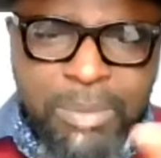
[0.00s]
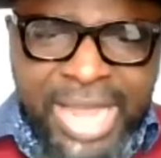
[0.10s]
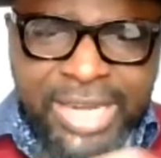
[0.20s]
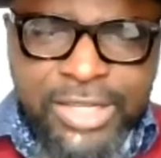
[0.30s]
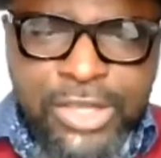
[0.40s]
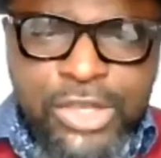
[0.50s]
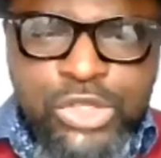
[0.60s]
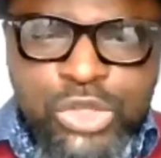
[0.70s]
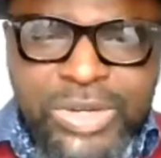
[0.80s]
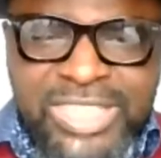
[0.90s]
your mind?
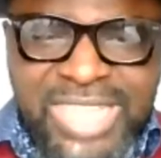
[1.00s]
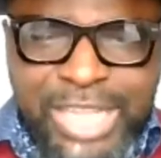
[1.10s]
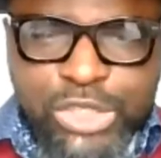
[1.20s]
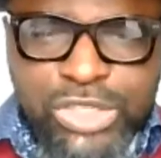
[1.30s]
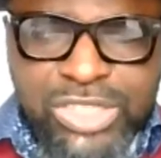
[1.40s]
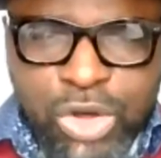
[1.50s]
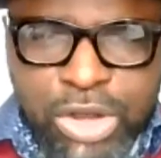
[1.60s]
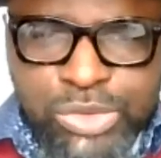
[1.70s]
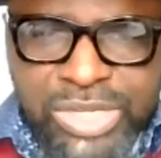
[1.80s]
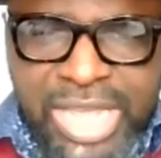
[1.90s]
So we decided to
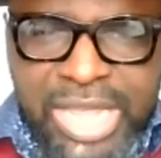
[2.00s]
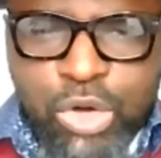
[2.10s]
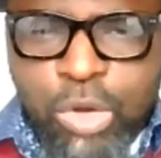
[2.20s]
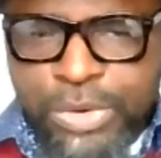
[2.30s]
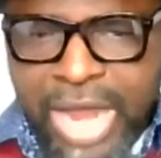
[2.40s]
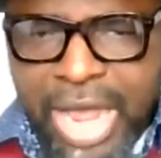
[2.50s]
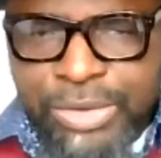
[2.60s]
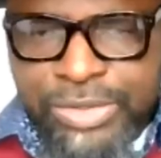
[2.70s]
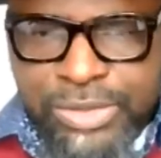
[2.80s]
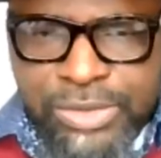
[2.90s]
call today open
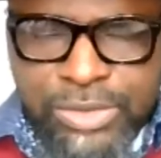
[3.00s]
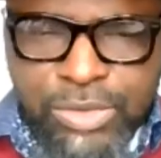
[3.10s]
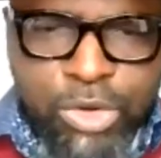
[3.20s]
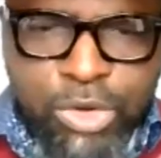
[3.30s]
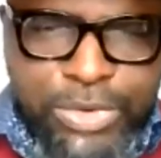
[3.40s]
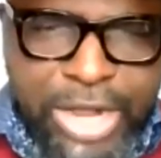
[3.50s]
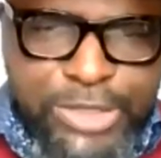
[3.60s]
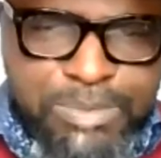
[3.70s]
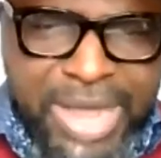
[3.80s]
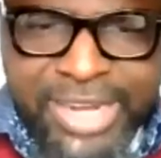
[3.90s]
house, open
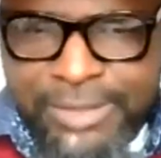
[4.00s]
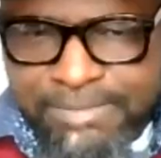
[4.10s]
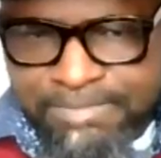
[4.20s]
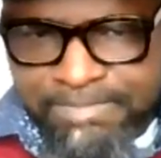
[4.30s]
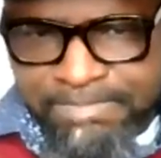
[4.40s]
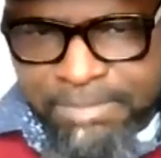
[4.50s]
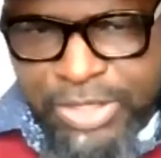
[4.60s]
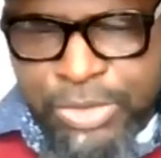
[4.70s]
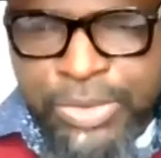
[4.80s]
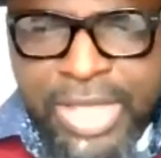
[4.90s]
house party,
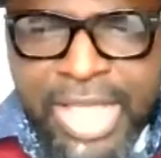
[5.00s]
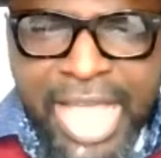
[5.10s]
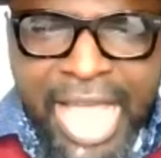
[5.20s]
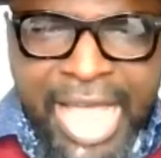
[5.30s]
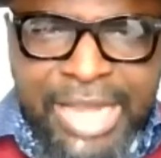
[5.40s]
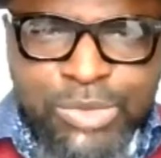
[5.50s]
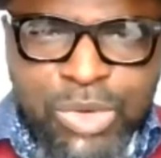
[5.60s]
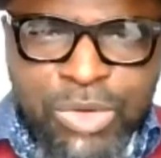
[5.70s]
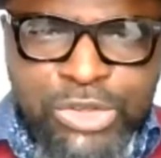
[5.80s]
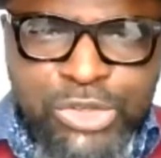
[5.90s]
you know,
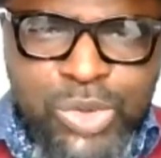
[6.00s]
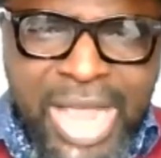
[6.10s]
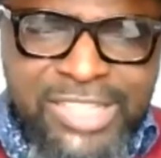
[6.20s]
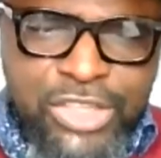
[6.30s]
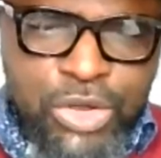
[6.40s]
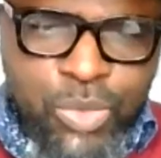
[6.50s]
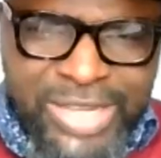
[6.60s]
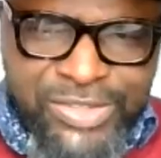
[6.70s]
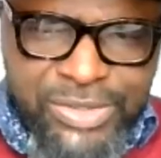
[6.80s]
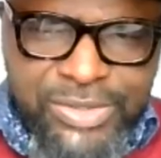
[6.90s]
and we want you to ask your
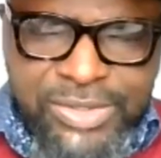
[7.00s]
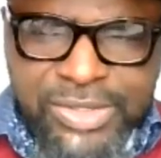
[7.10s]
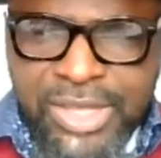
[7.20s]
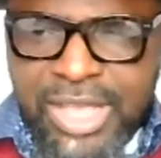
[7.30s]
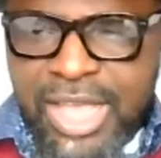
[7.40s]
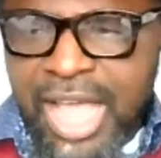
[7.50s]
questions.